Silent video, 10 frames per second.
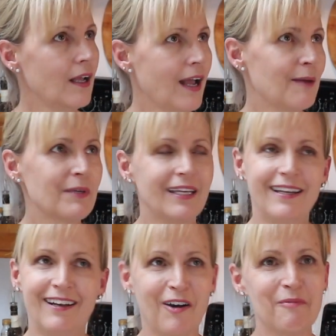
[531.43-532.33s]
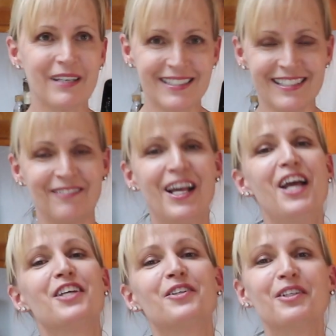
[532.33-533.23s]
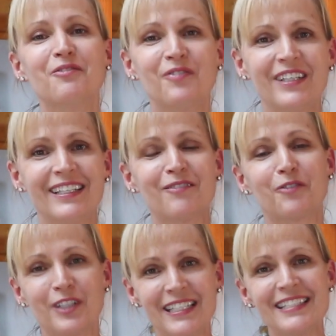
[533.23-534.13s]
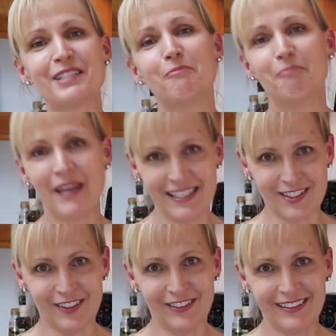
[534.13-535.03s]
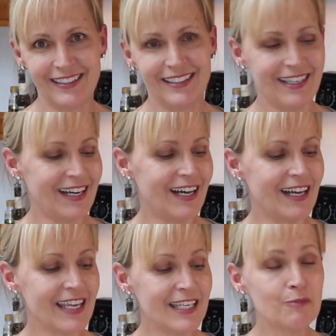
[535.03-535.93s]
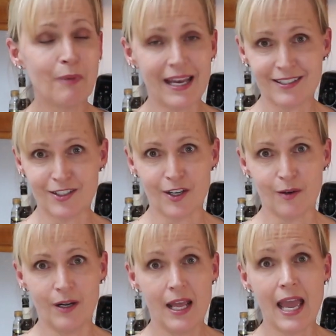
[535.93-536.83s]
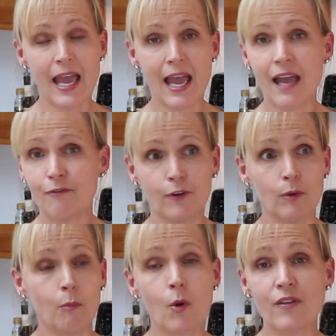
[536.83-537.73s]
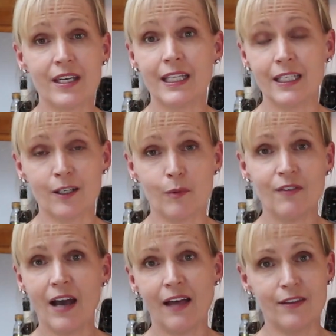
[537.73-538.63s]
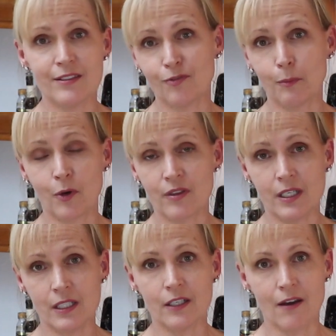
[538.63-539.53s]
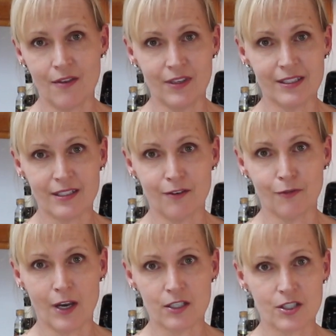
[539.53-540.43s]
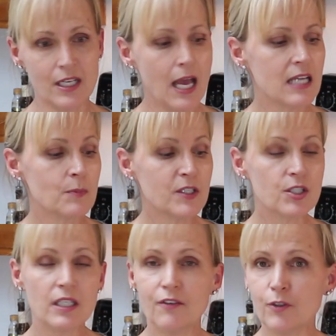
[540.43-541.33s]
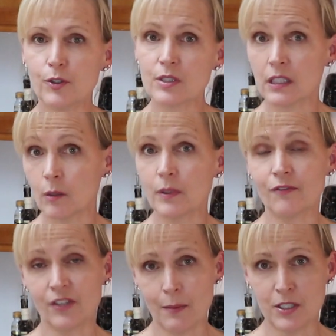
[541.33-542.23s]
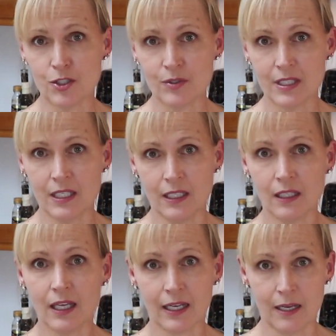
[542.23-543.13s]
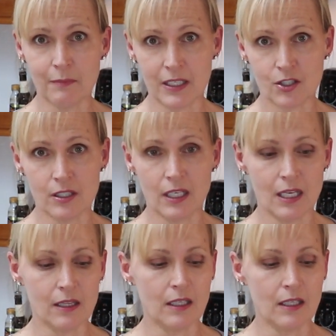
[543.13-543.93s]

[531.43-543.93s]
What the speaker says: I'm getting it all mixed up. You can freeze basil in pesto for more than a year. We've had those for more than a year and they stay fresh, especially if you use a little bit of lemon juice in it, like I mentioned in